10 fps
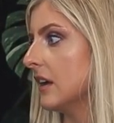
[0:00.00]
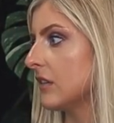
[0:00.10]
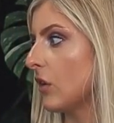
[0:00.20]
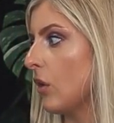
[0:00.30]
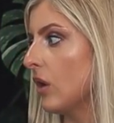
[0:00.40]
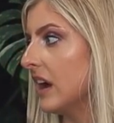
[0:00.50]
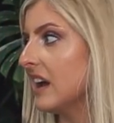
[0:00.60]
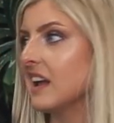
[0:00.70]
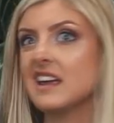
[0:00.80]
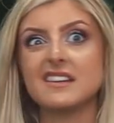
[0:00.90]
So
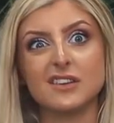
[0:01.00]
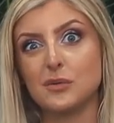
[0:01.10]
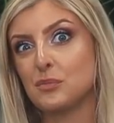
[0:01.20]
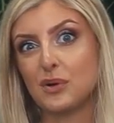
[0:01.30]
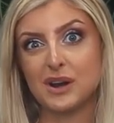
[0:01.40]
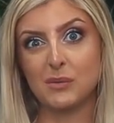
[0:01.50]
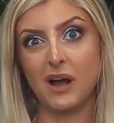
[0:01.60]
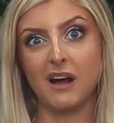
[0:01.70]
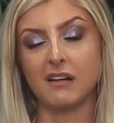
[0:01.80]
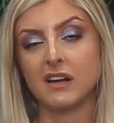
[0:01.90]
he's doing pretty
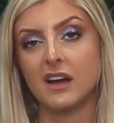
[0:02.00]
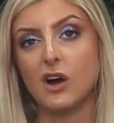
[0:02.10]
well.